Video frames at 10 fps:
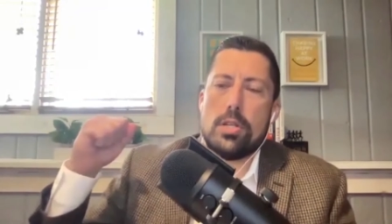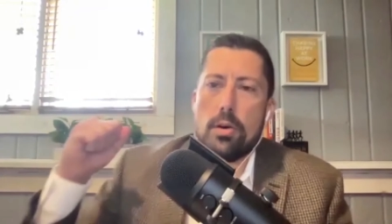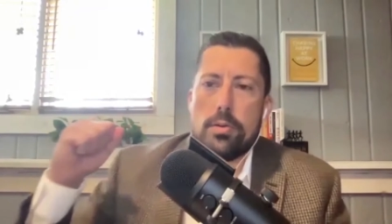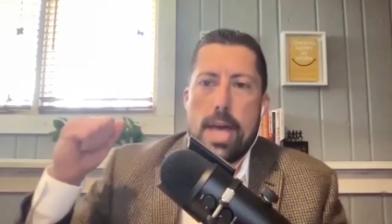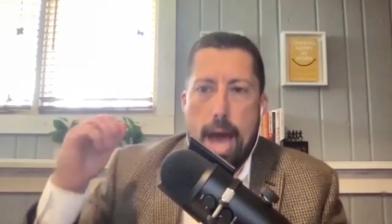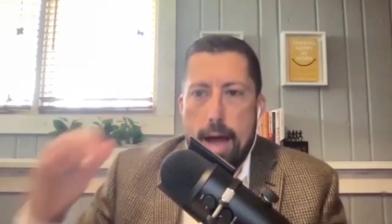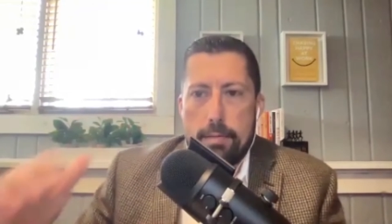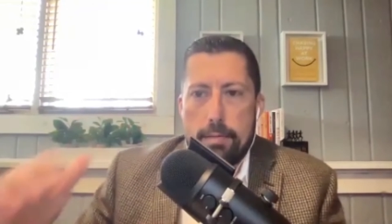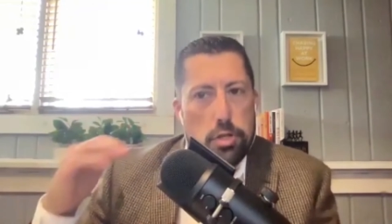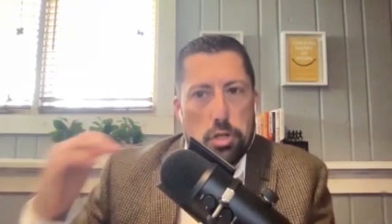You know, the
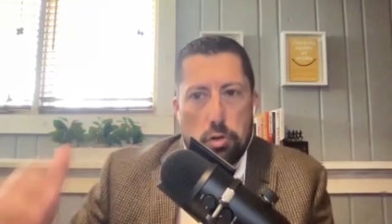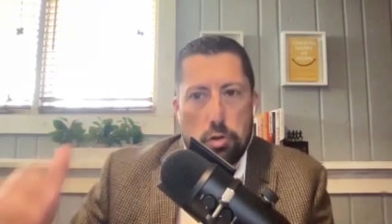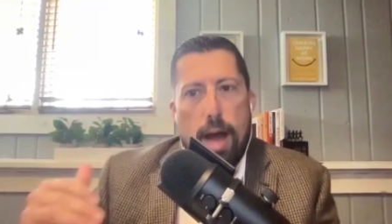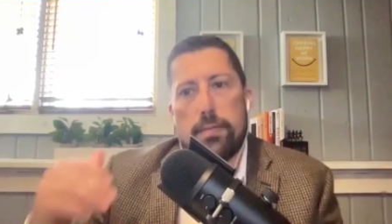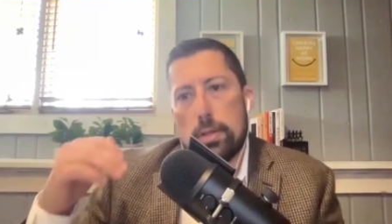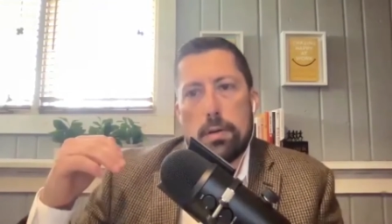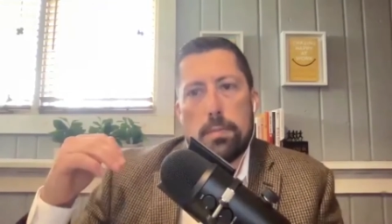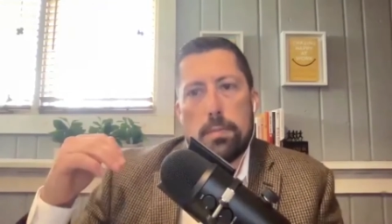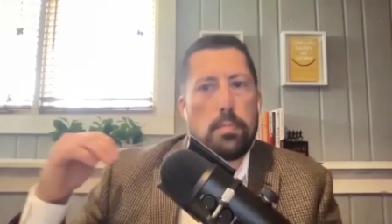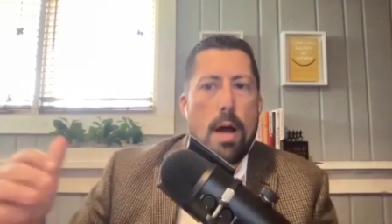average
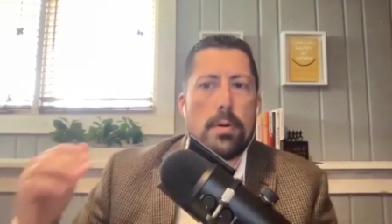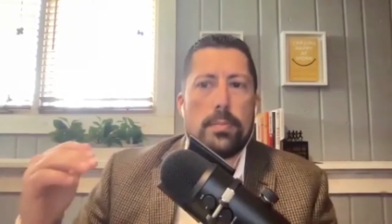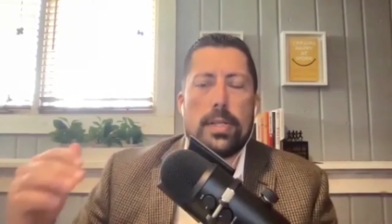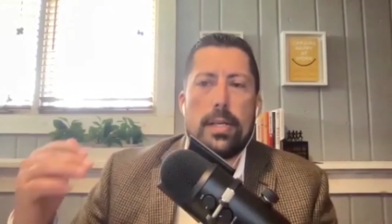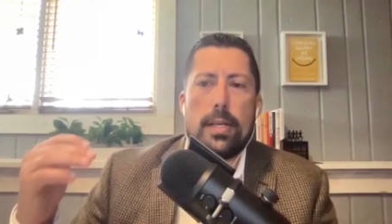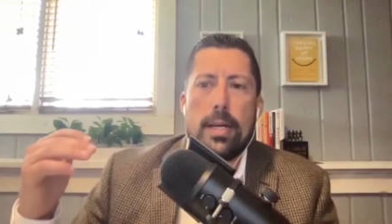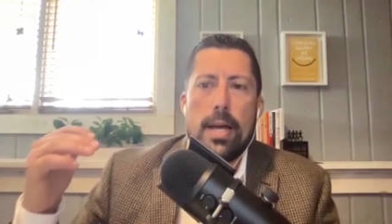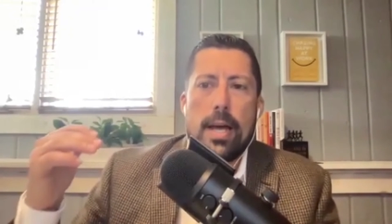traveler probably